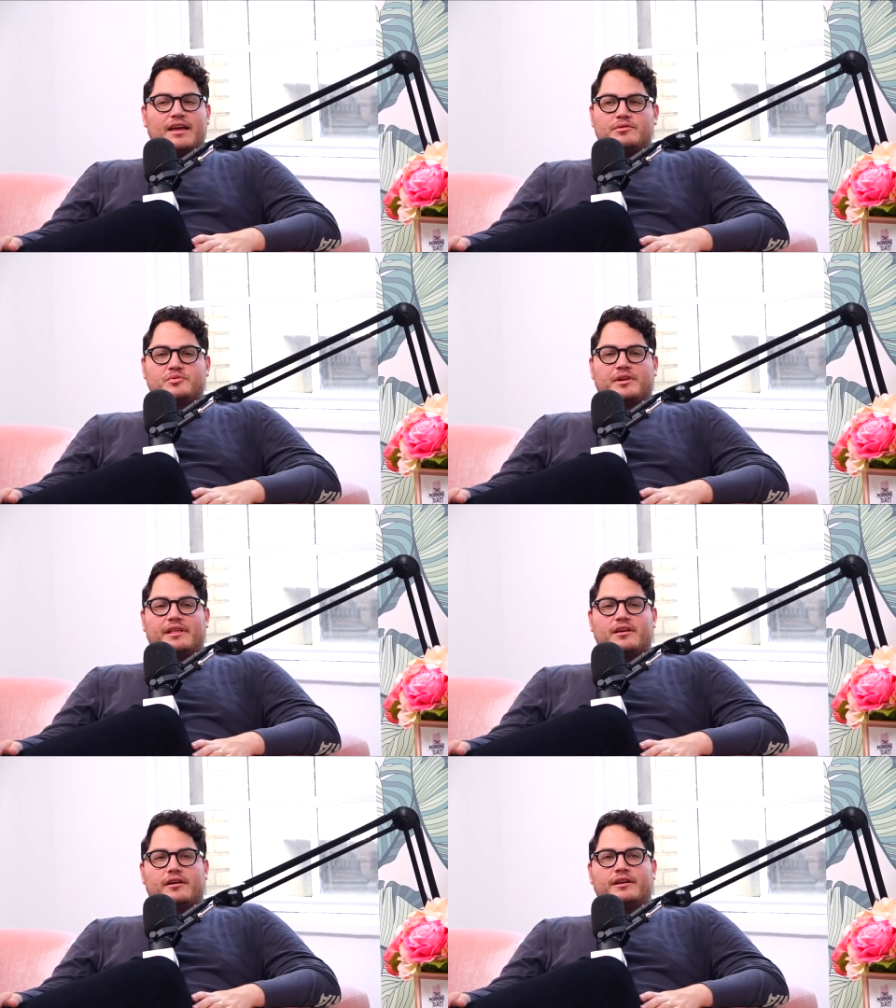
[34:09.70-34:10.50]
It was really
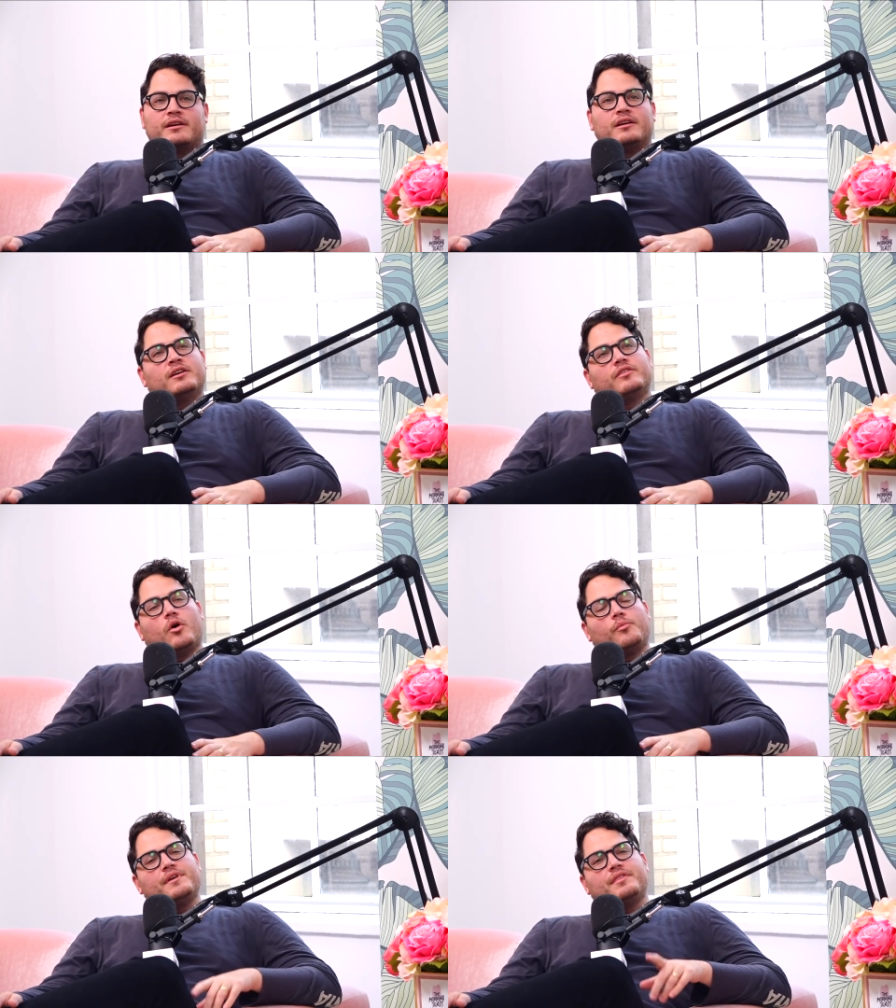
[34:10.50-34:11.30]
good. The
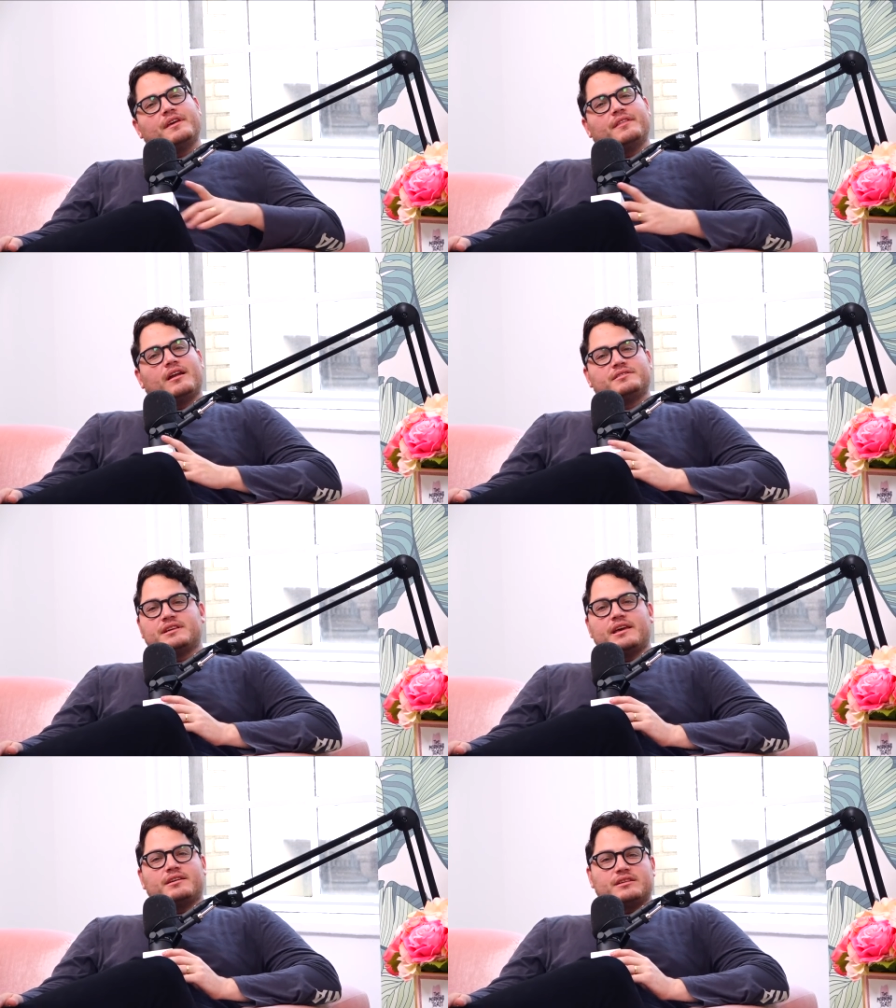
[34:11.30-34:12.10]
only thing that I'll
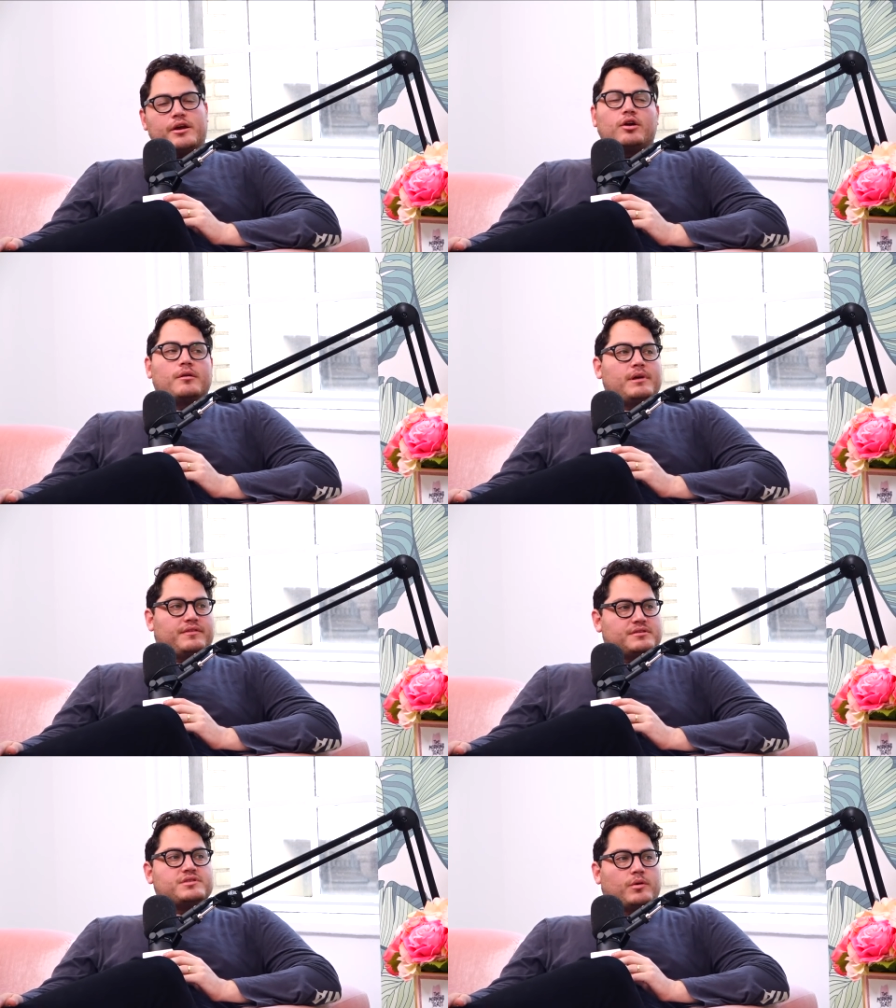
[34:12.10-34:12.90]
say, because I heard about
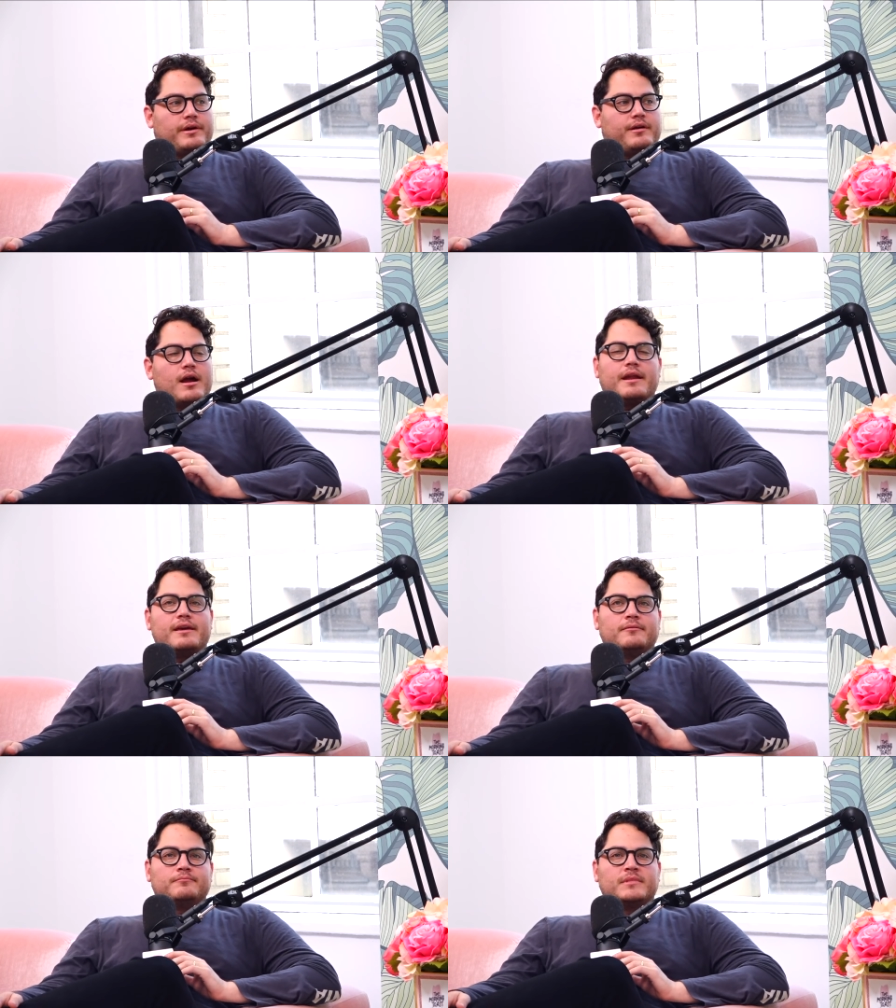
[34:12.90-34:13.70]
this story already,
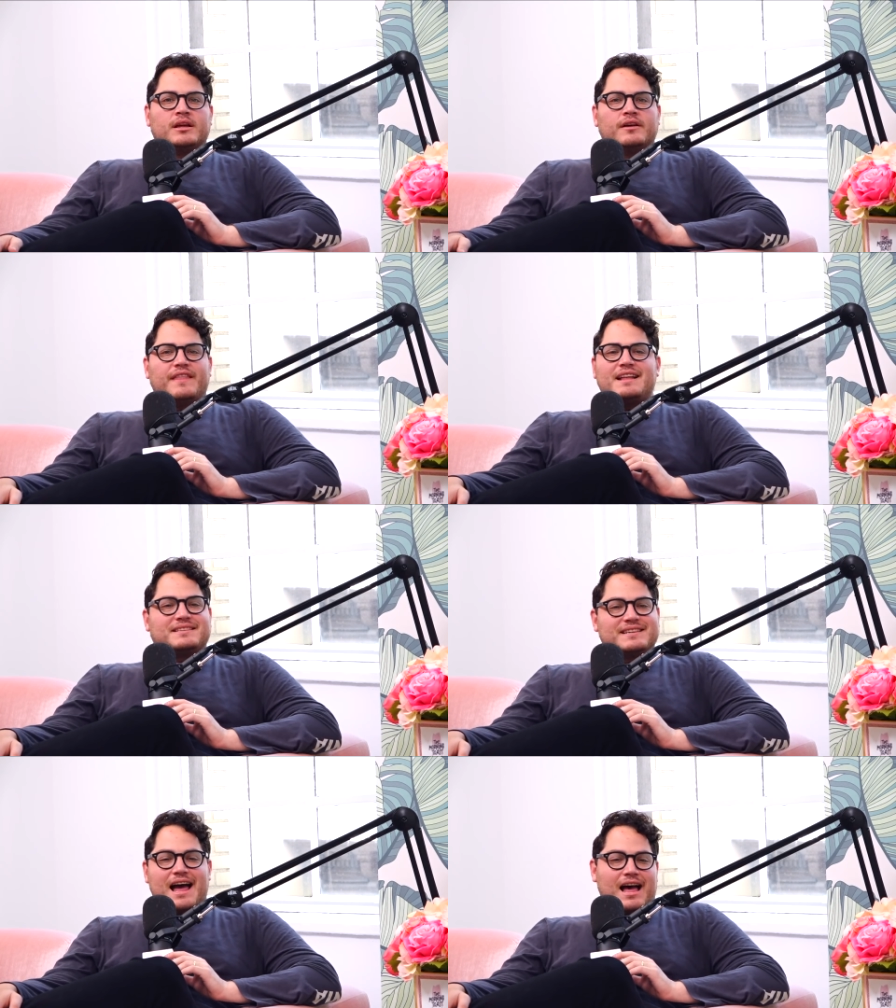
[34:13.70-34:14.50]
that's
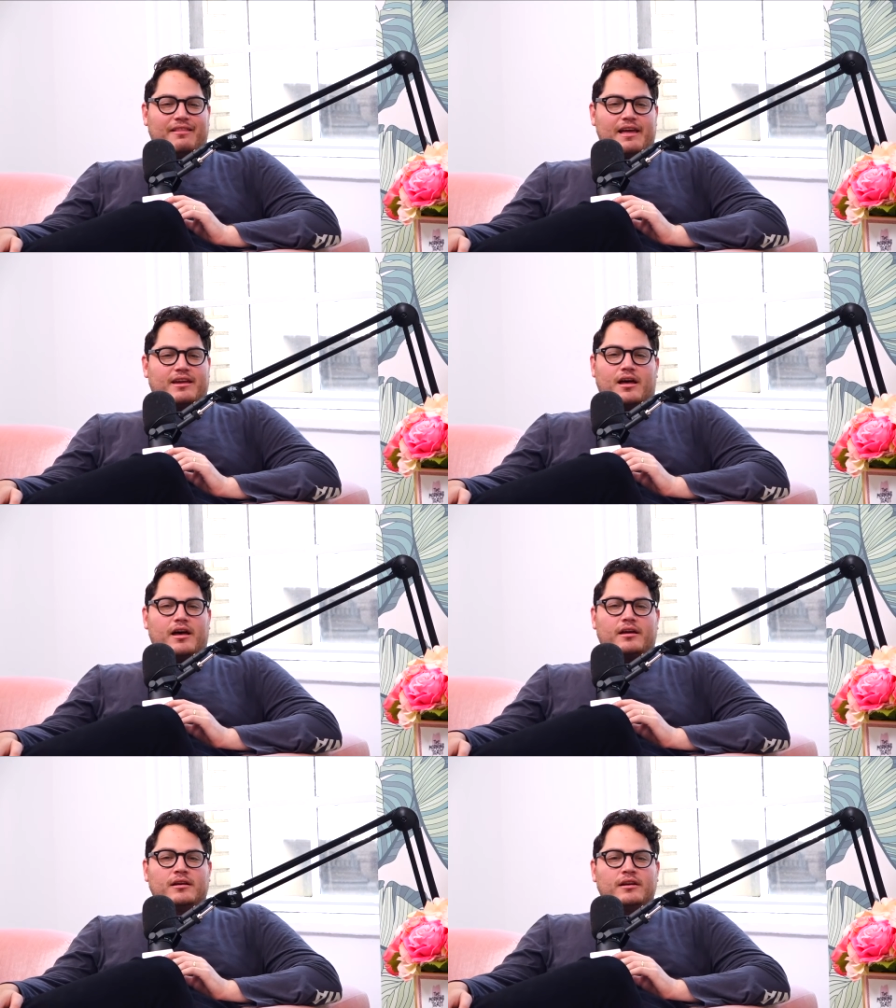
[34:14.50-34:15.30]
not like
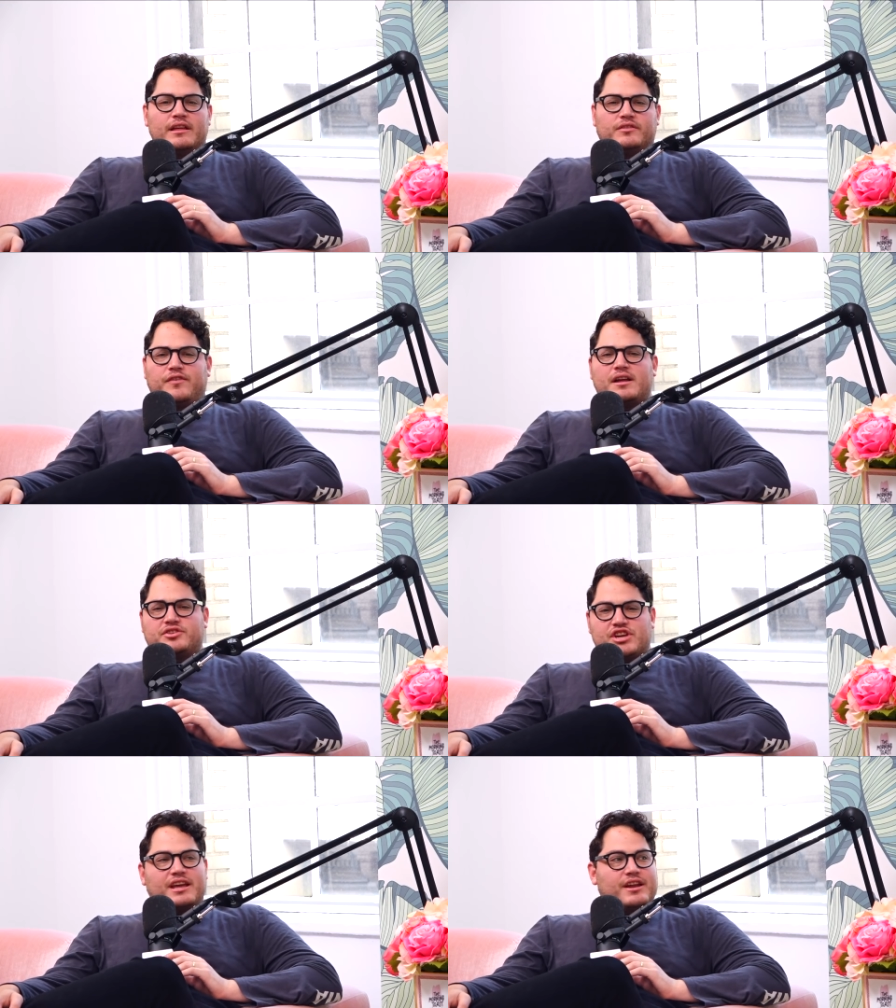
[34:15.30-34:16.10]
that's fucking
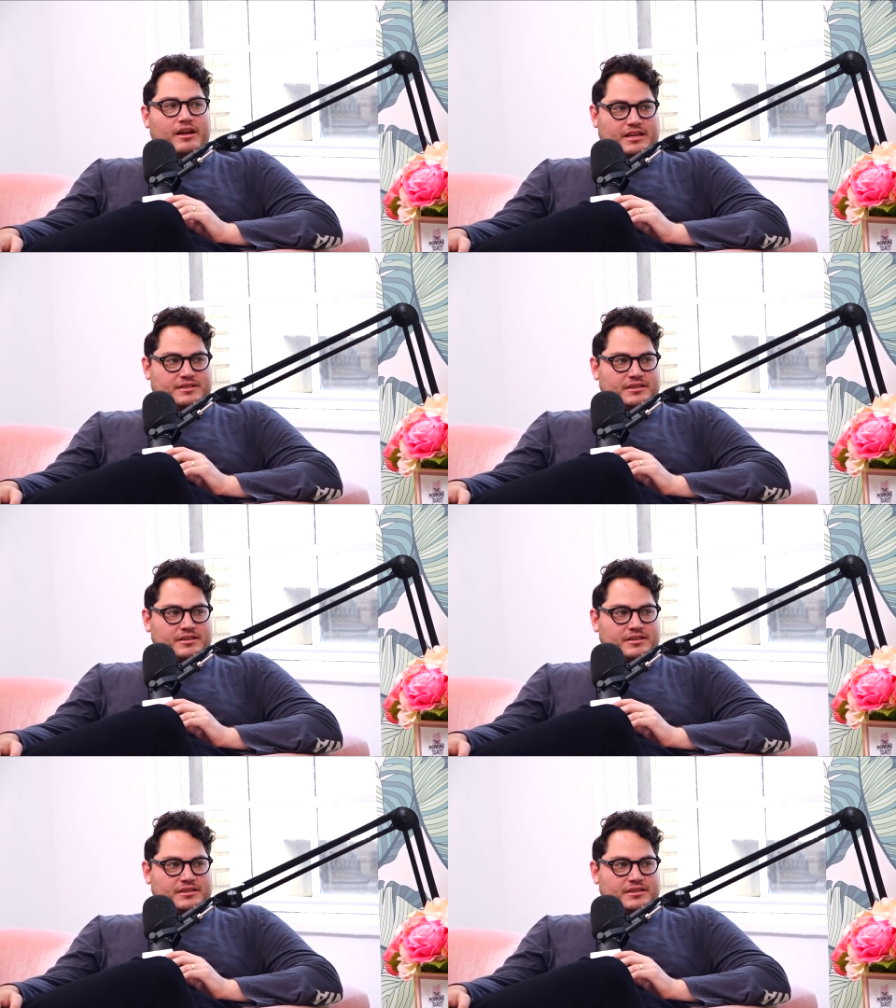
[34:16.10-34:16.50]
chicken nuggets.